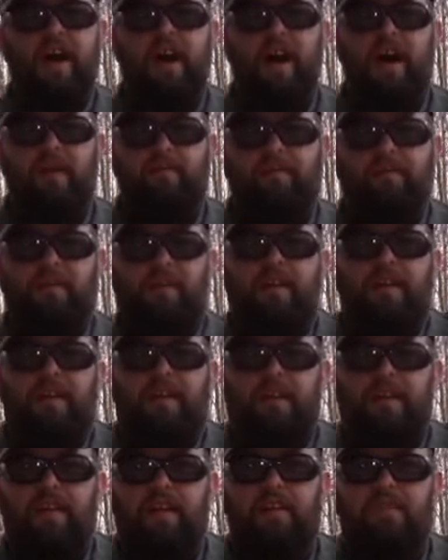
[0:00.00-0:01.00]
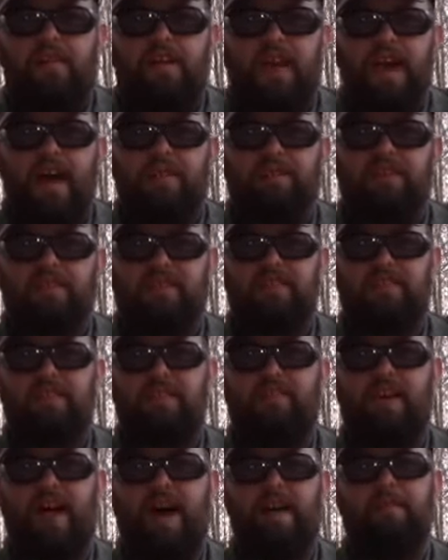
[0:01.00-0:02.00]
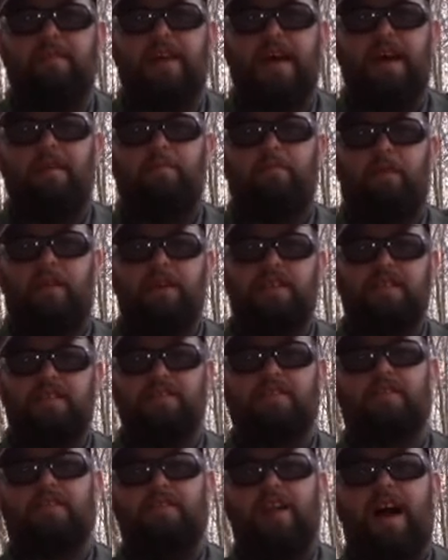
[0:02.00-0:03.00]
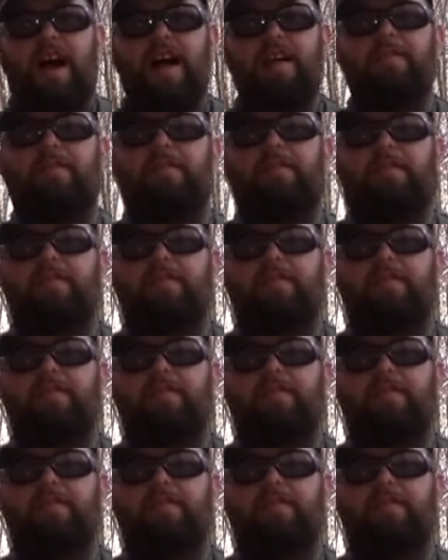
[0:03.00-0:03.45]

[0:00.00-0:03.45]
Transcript: If you haven't subscribed yet, please subscribe